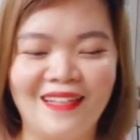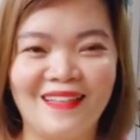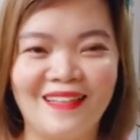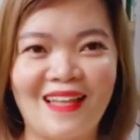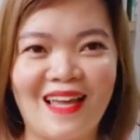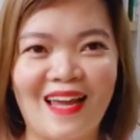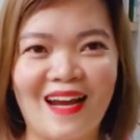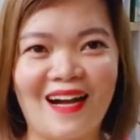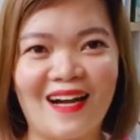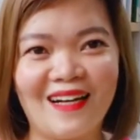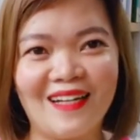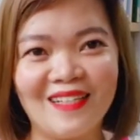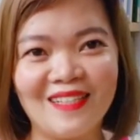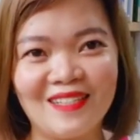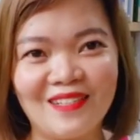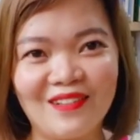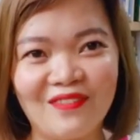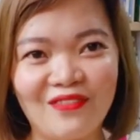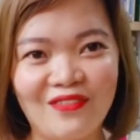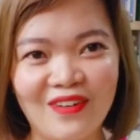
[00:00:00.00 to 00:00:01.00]
there is
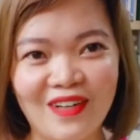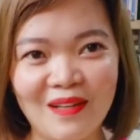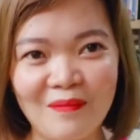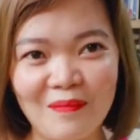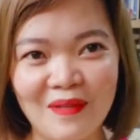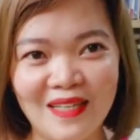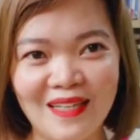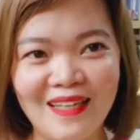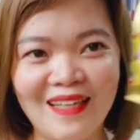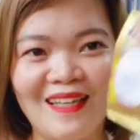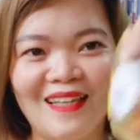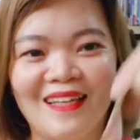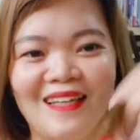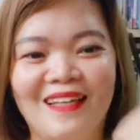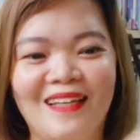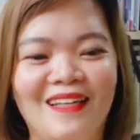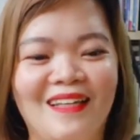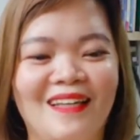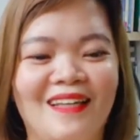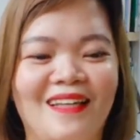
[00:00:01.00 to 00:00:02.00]
a freebie.
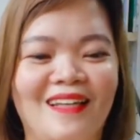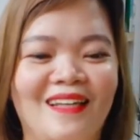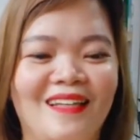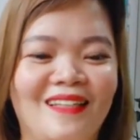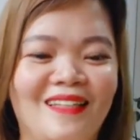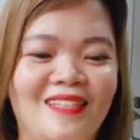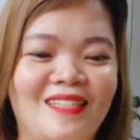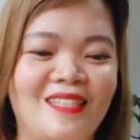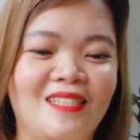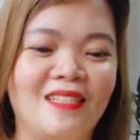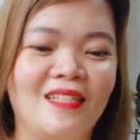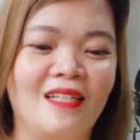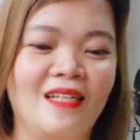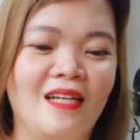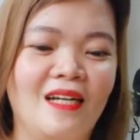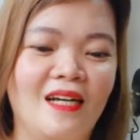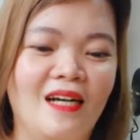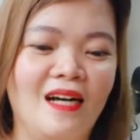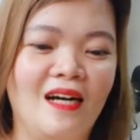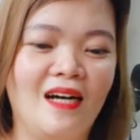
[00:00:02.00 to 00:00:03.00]
It's
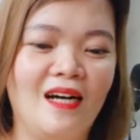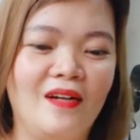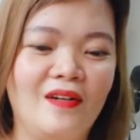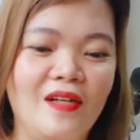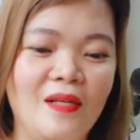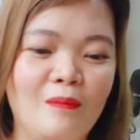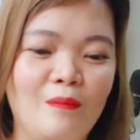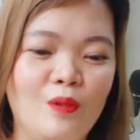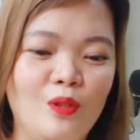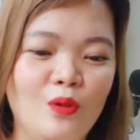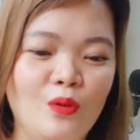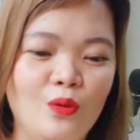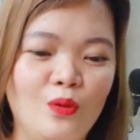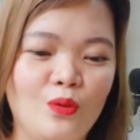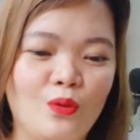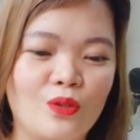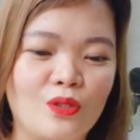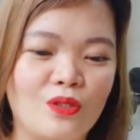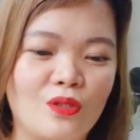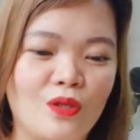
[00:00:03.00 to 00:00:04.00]
a
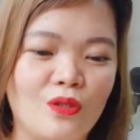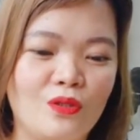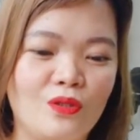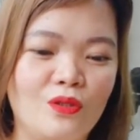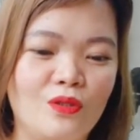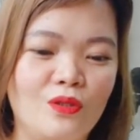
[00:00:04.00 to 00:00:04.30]
review. So